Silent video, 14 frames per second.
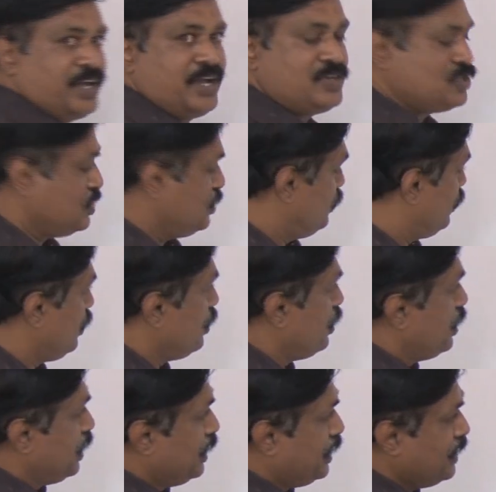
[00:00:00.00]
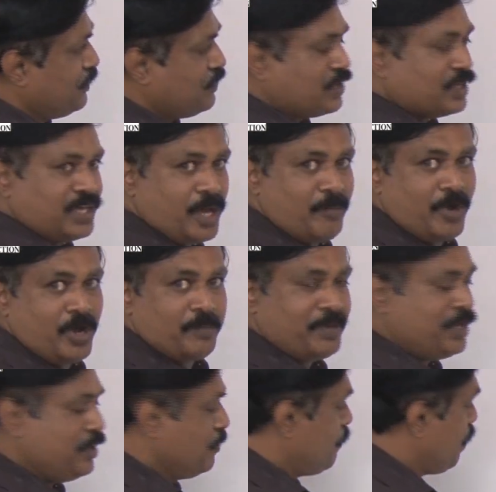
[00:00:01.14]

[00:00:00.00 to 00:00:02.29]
gate, it is A bar B.